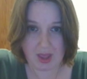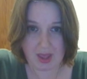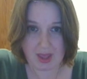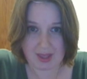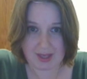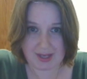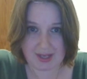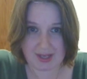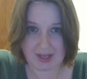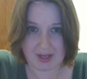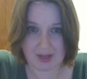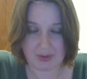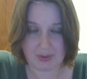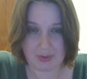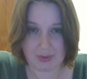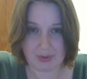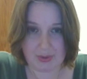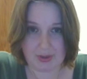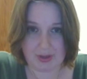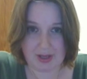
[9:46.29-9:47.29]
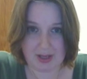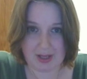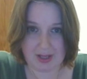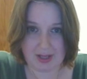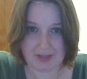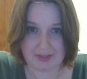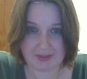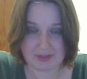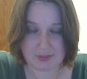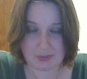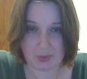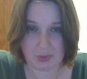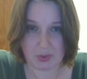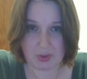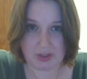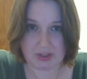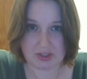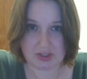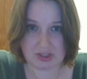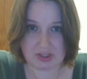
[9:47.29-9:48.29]
Now, at this
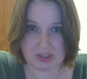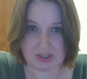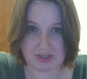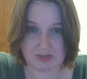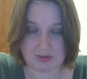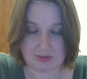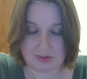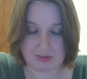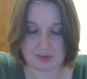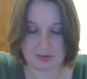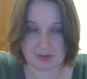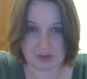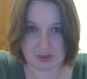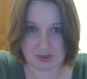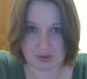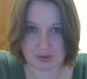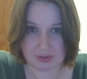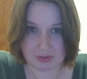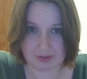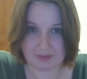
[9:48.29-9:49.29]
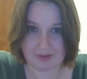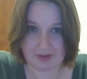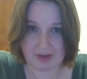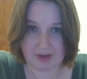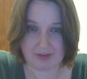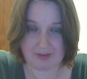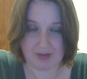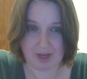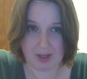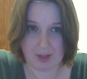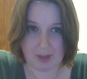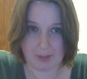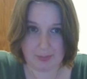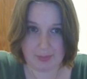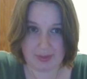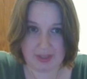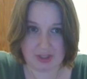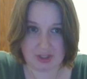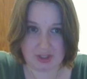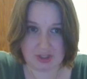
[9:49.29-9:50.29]
point, she's sort of given up,
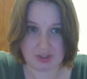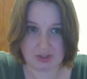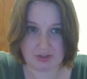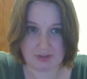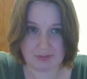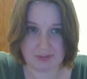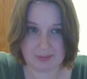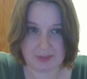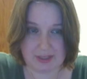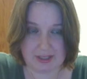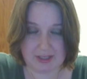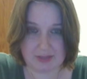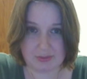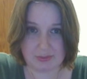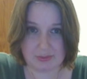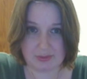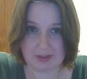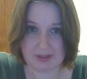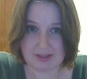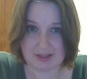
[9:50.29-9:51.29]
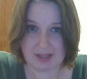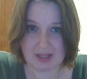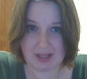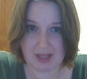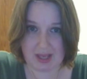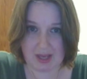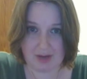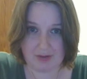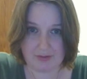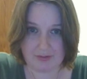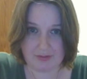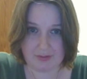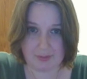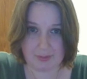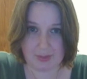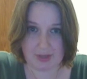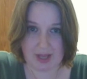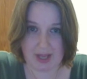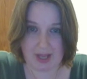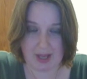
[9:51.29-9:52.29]
and she's beginning to release the air from
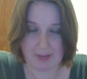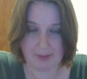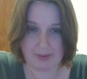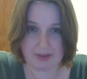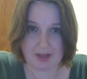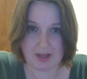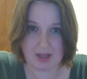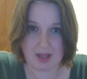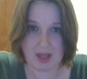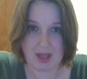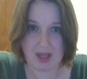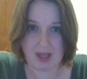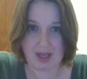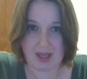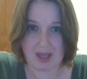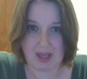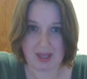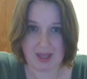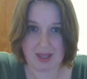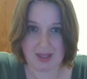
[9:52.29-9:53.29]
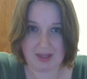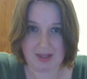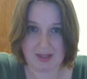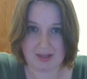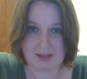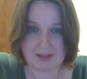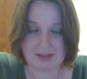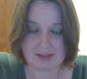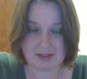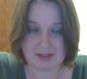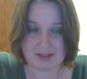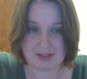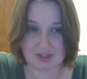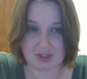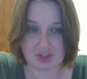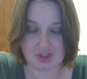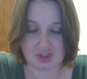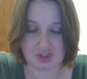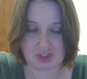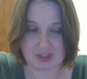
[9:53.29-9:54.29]
her cabin, and
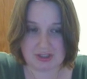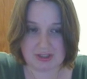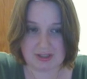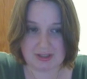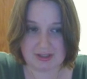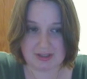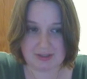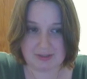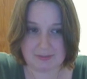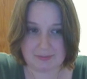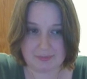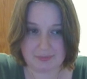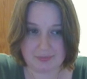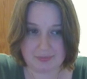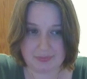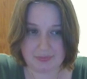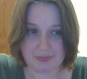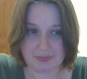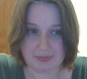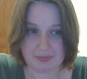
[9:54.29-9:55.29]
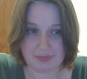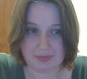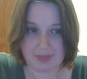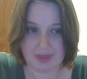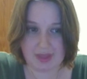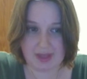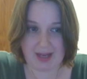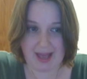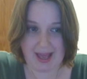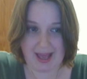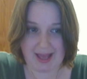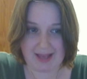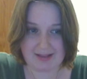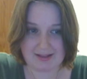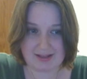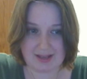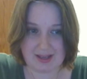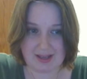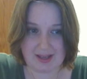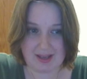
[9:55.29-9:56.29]
she then has
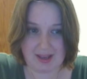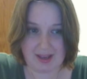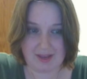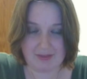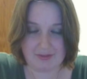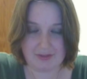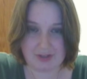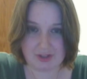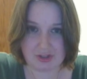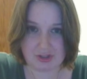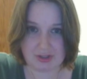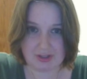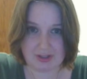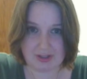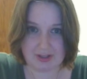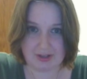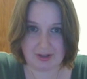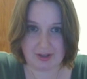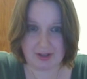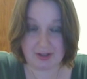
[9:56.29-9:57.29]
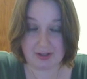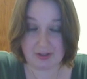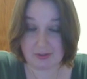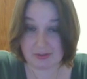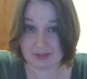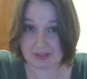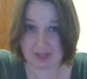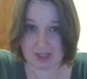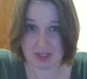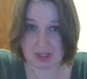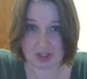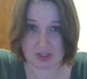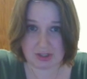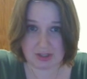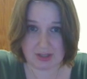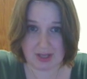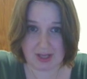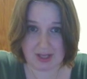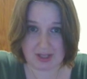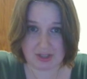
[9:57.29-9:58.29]
a vision and a hallucination
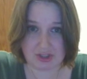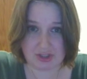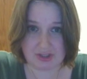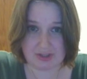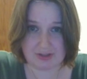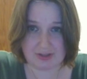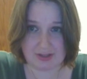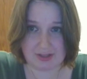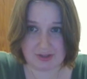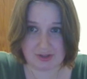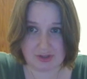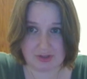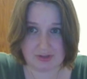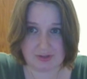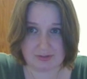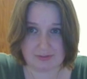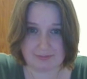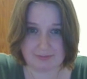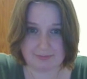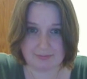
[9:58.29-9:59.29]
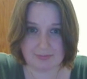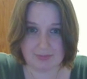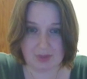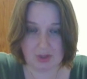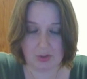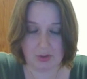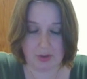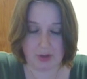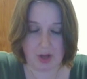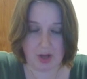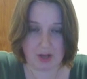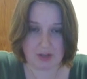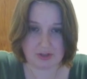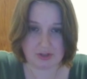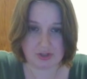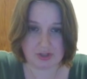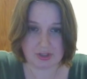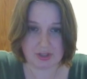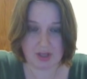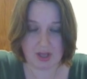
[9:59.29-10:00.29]
as she's low on
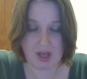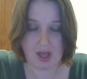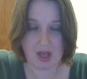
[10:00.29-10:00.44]
oxygen